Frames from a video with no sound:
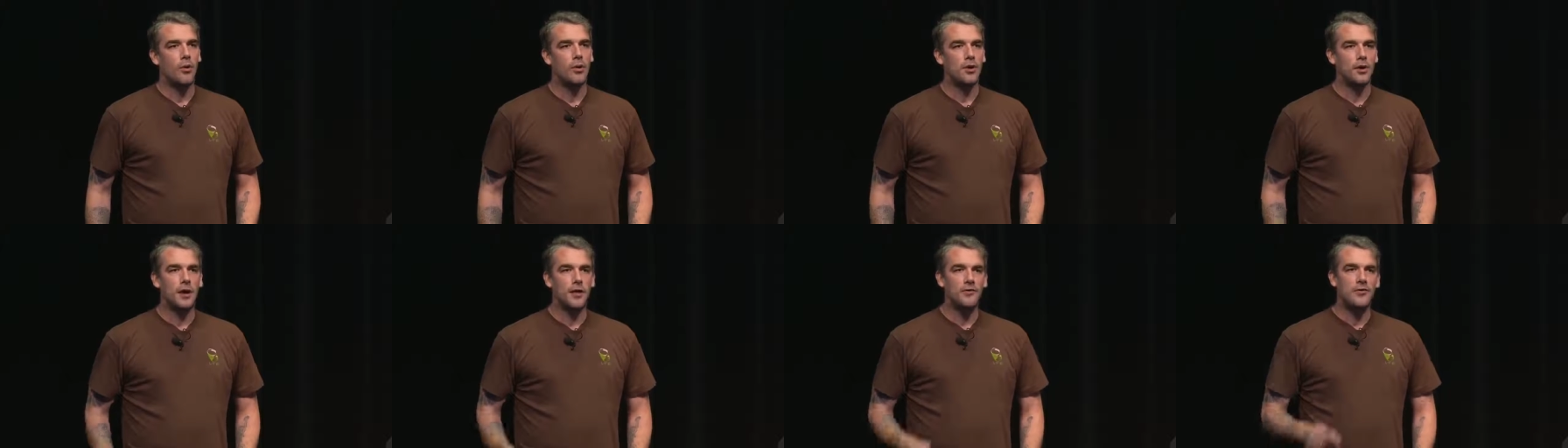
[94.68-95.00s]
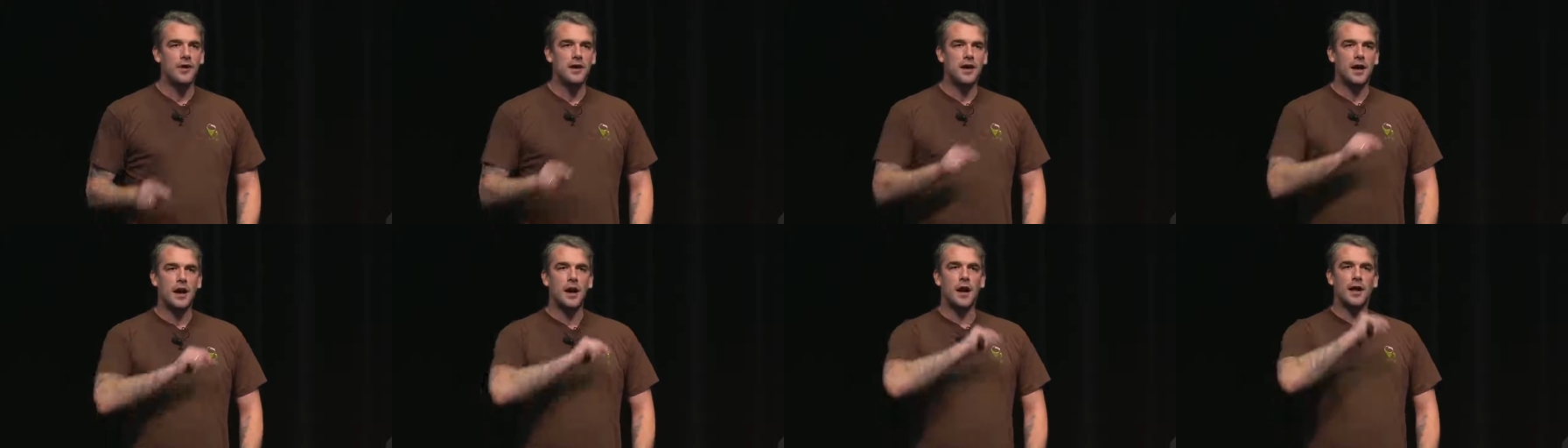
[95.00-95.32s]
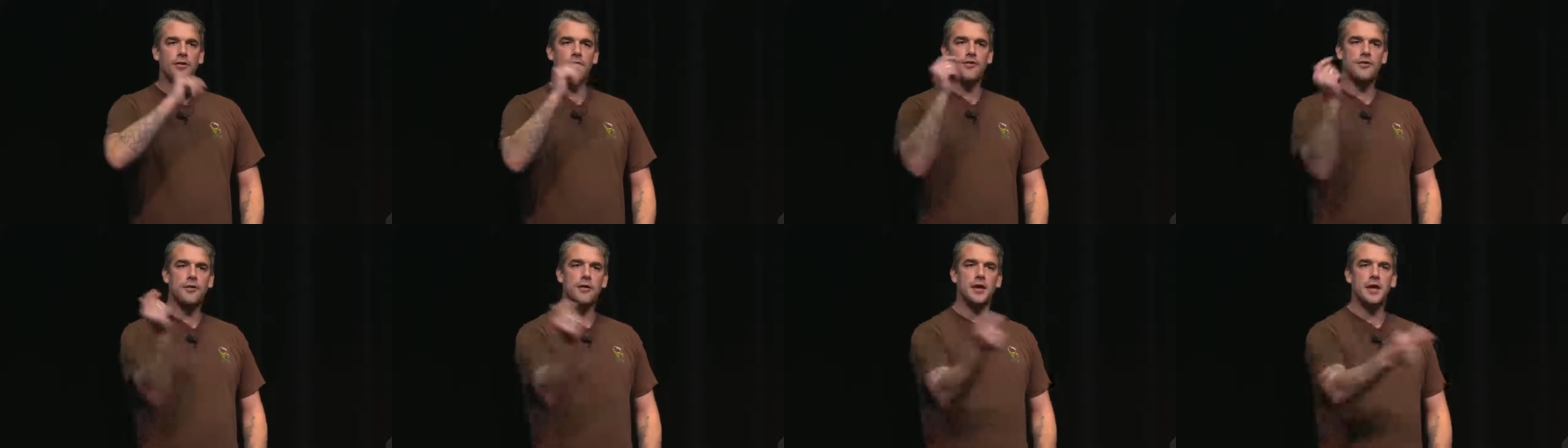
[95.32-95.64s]
Or does he
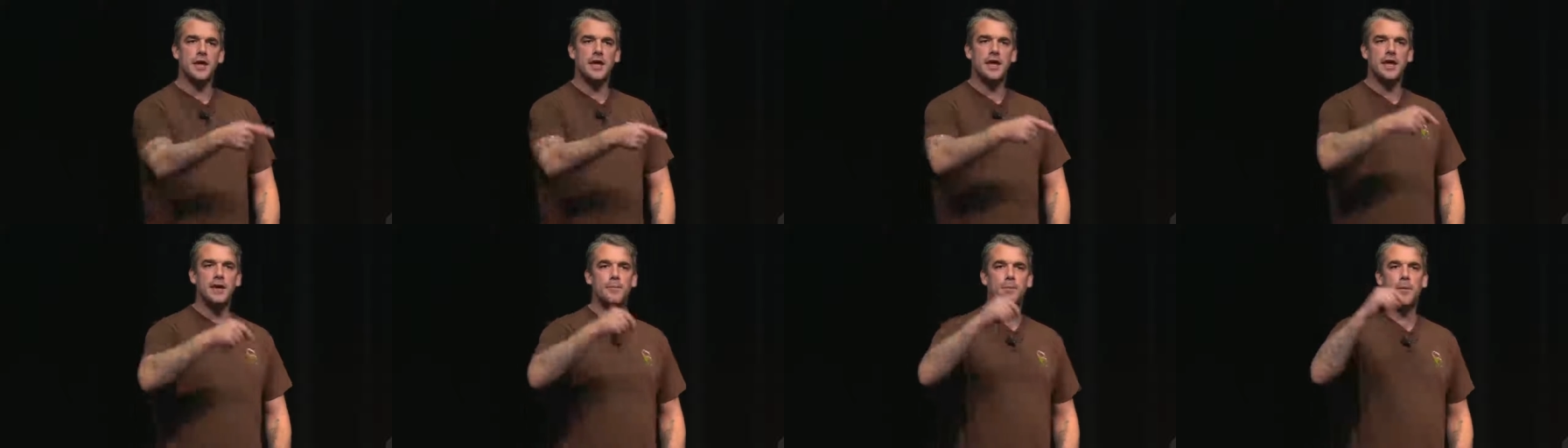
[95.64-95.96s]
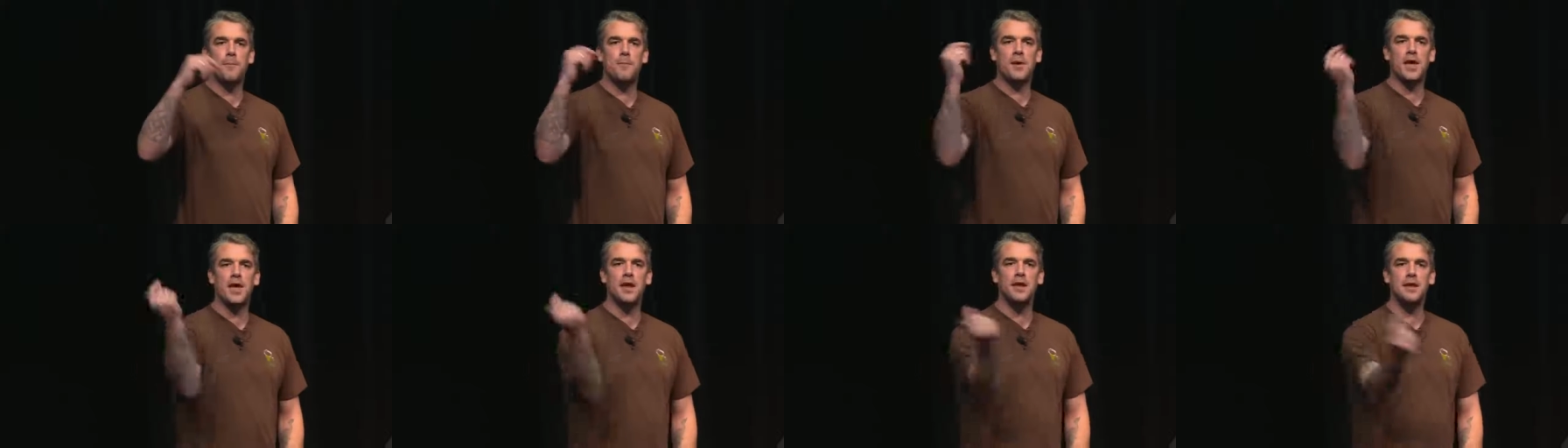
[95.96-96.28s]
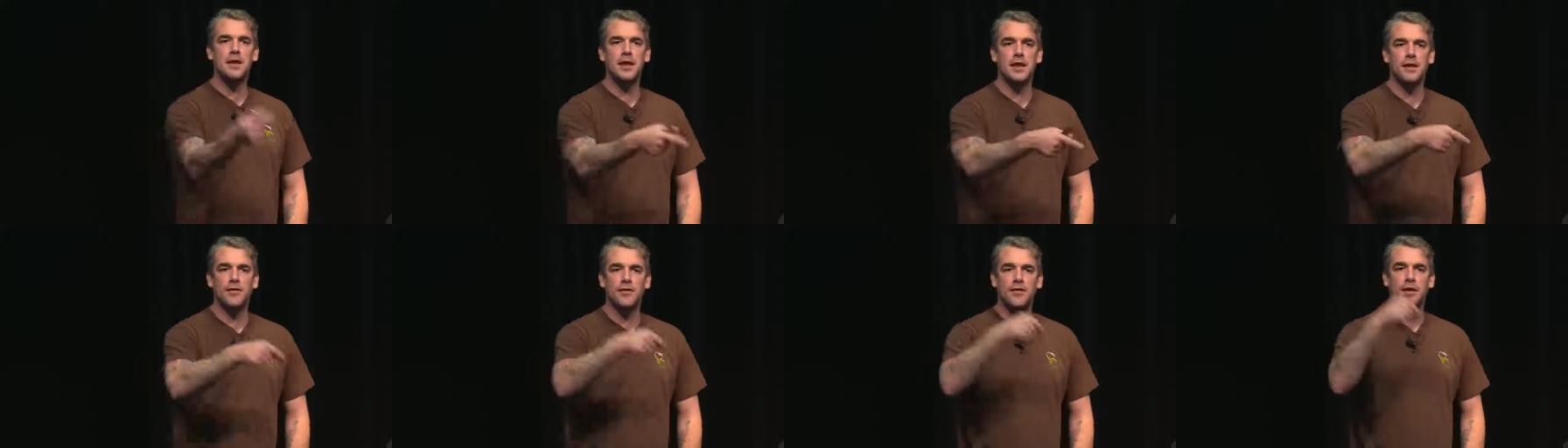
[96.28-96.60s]
constantly keep
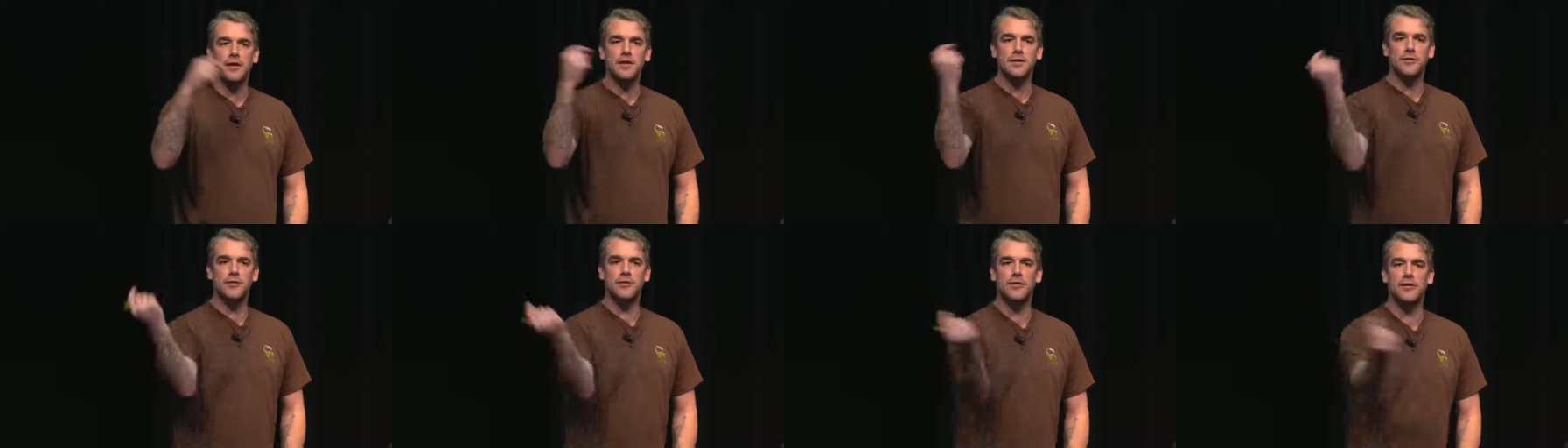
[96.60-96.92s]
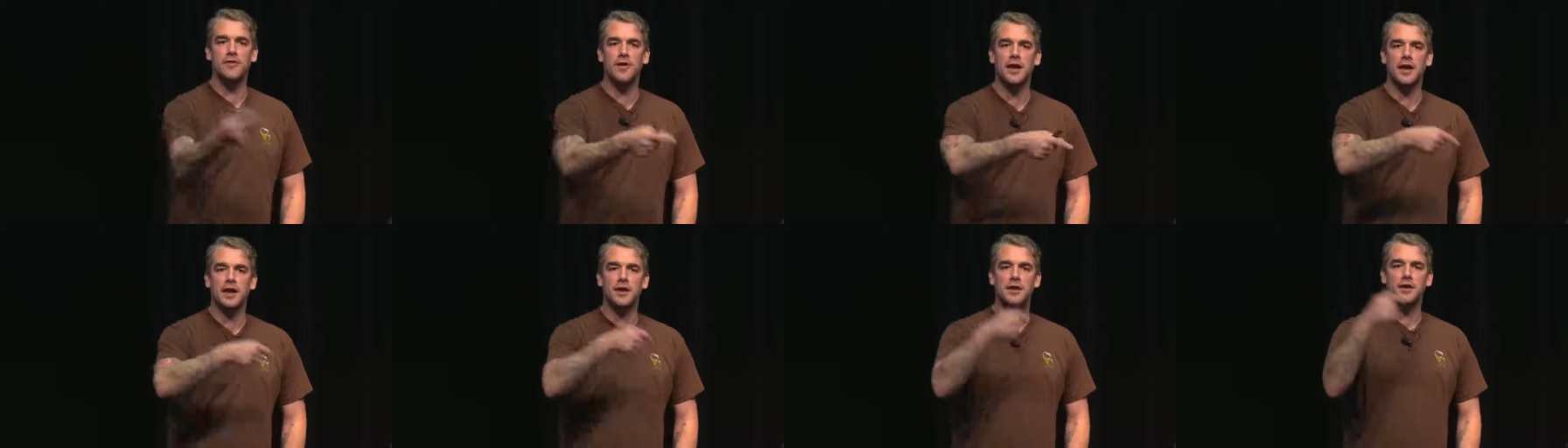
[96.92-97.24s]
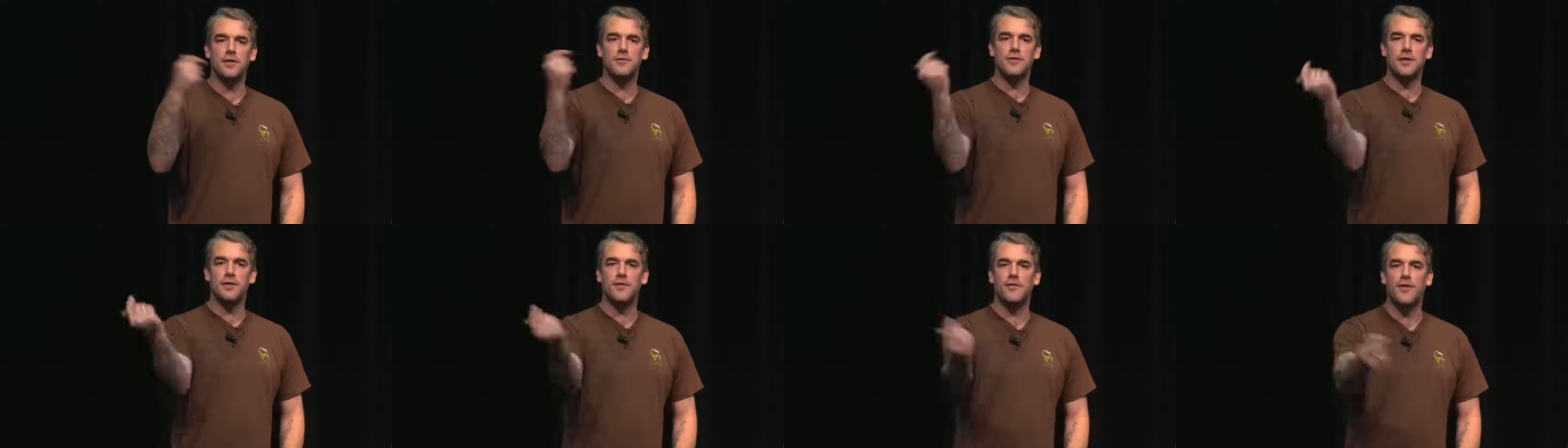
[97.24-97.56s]
appending things to the
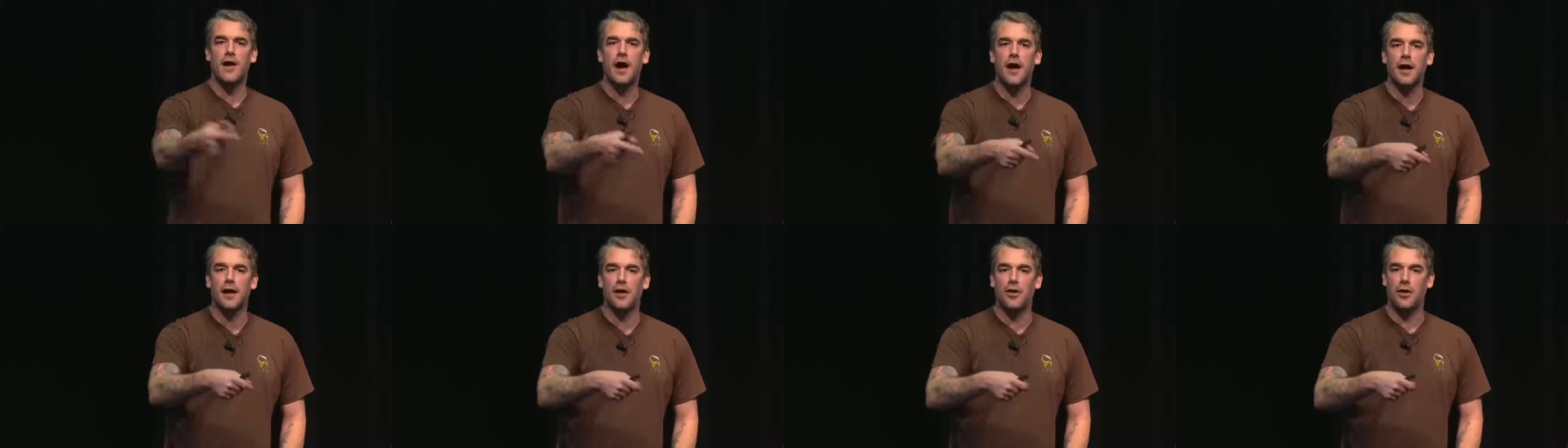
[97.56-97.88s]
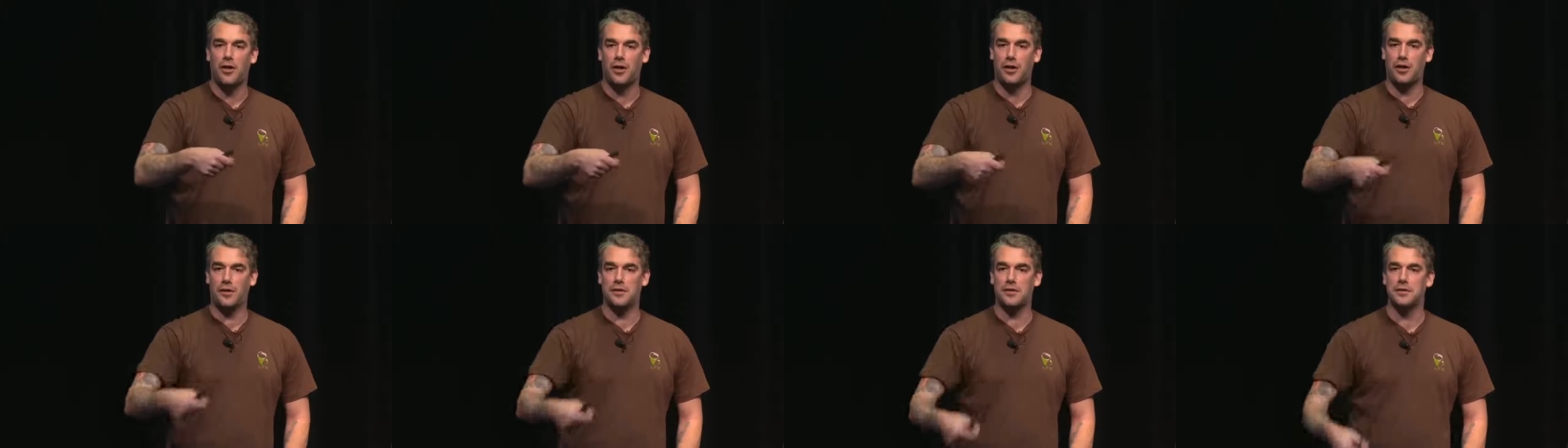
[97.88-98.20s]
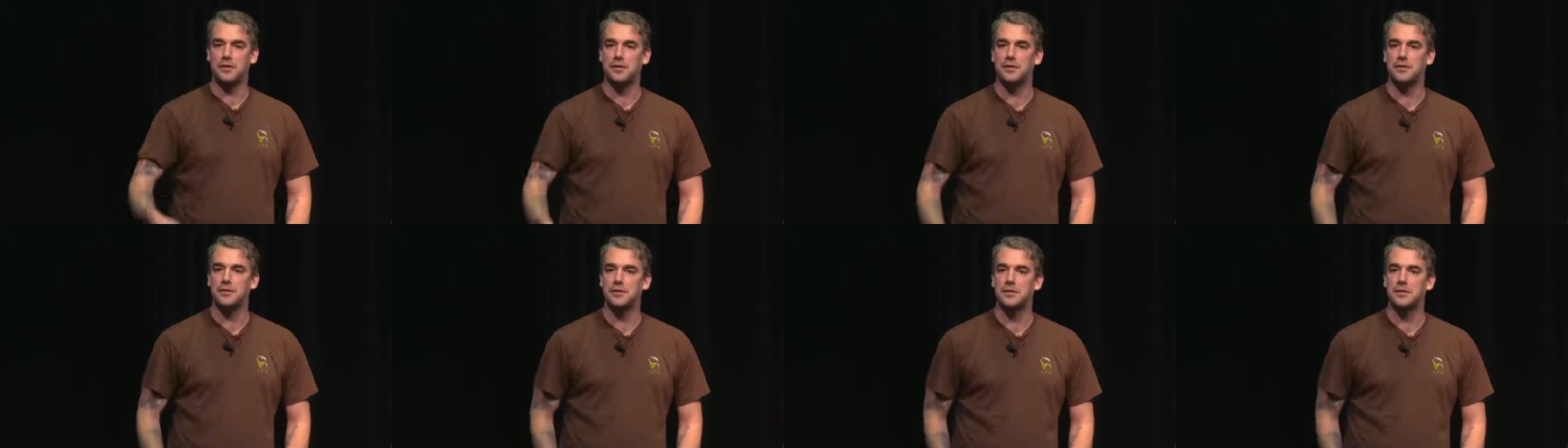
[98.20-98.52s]
end of your file?